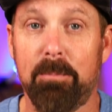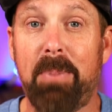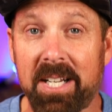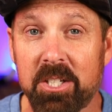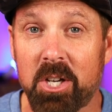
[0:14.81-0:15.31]

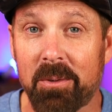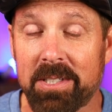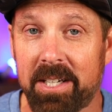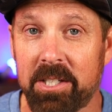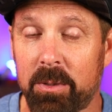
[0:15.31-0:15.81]
Ben &
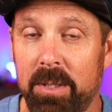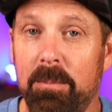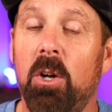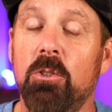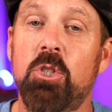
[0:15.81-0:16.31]
Jerry's ice
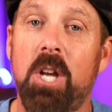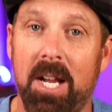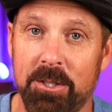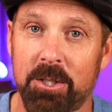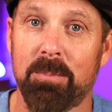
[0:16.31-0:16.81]
cream called
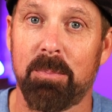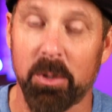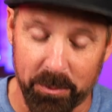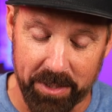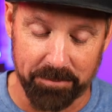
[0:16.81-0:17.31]
Change is
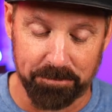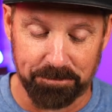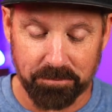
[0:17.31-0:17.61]
Brewing.